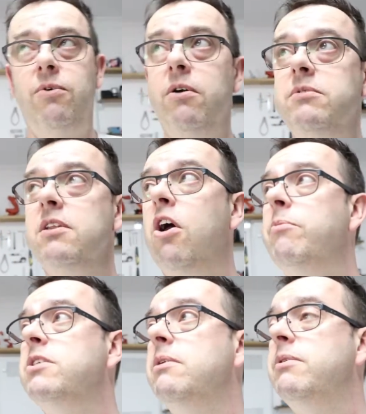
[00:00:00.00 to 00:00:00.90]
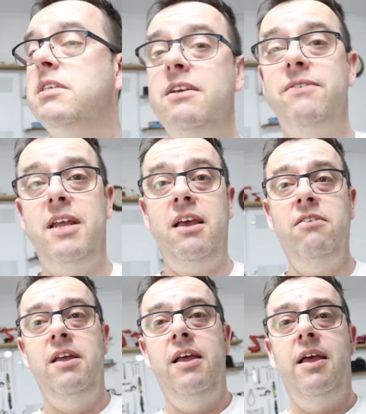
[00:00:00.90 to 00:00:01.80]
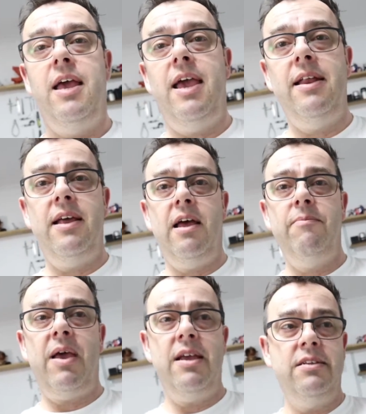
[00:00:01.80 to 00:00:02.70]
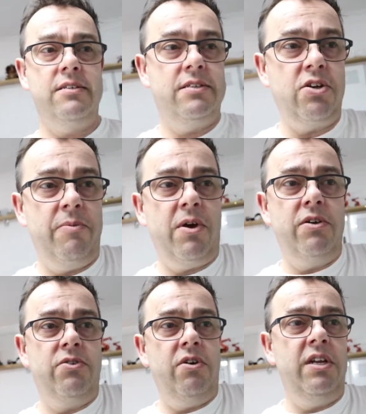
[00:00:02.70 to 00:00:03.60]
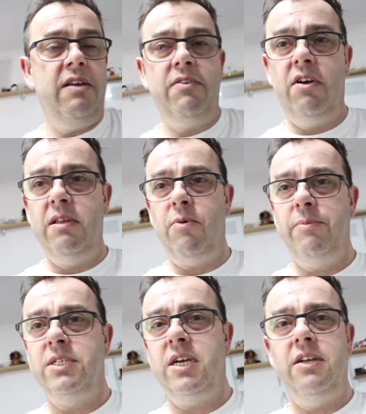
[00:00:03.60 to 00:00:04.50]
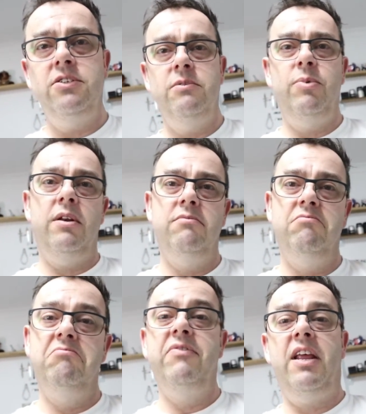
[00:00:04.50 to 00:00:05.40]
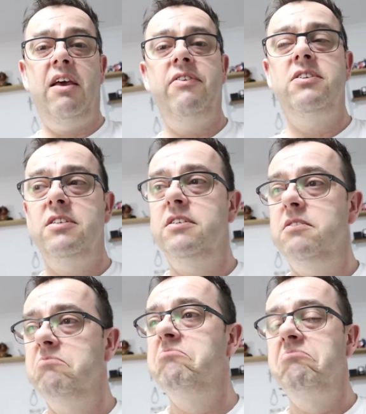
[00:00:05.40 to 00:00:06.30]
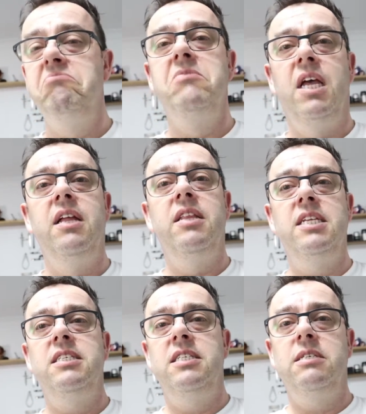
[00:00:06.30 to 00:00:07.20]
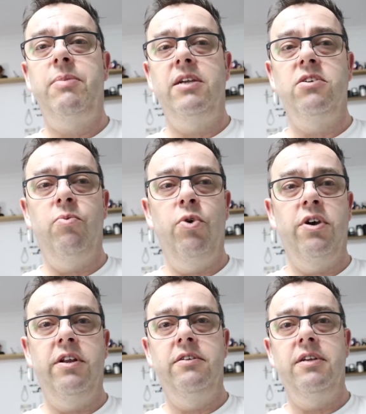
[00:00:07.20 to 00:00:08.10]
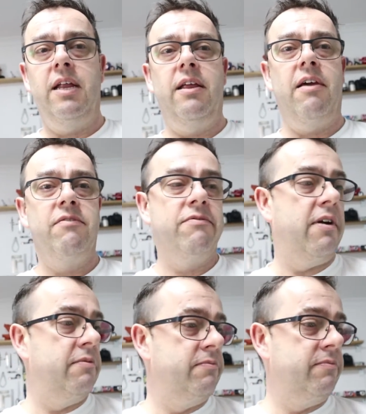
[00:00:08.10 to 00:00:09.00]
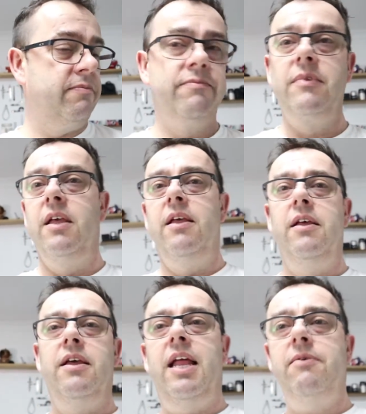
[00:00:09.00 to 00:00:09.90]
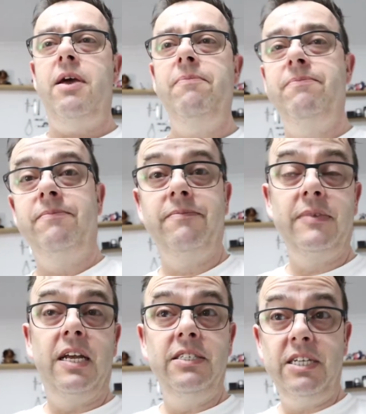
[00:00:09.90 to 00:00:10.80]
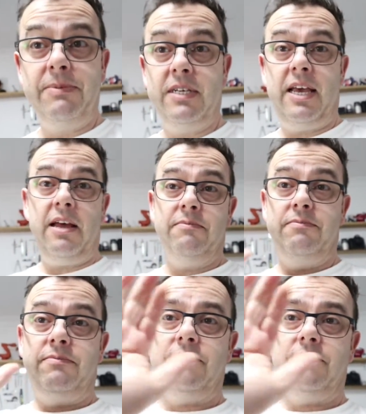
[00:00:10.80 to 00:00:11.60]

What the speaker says: Welcome to the home of GPT for now. And as time goes on, you never know, there might be changes. But for now, this is the space I'm working in and having fun. Anyway, GPT out.